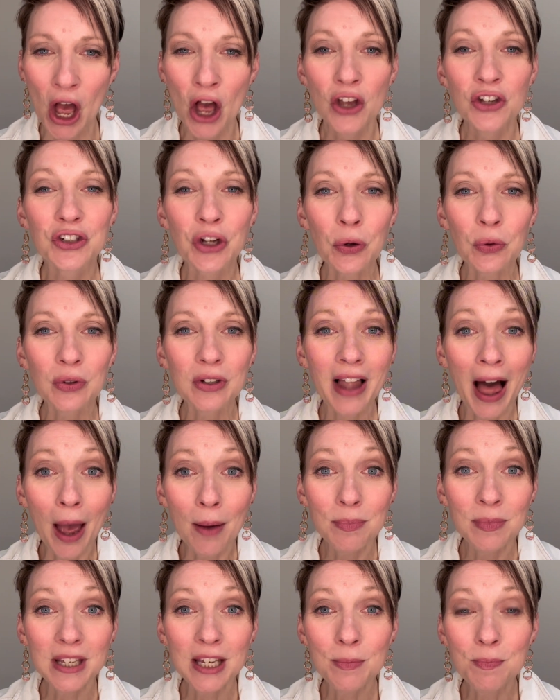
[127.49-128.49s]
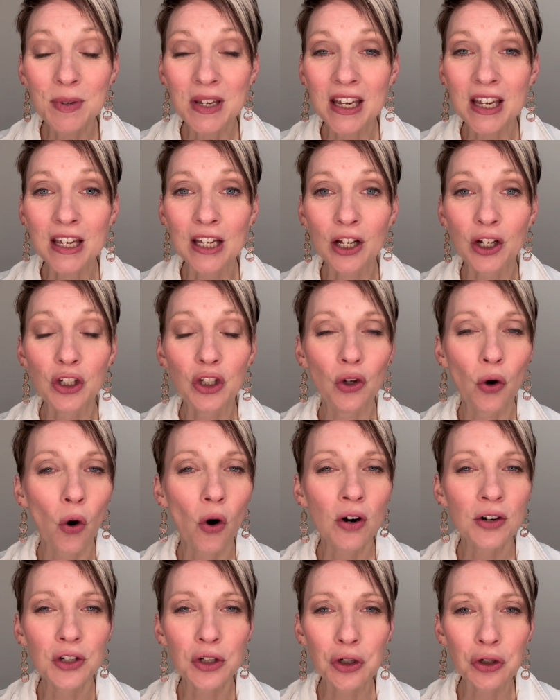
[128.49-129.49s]
So let me be
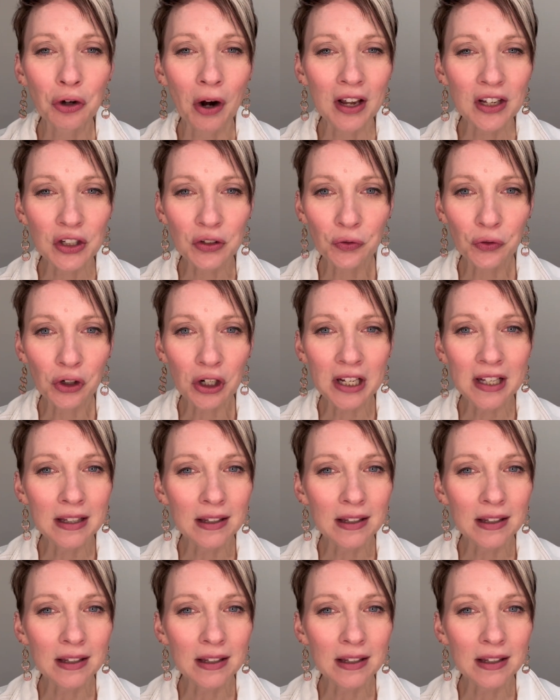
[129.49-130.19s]
your stress-free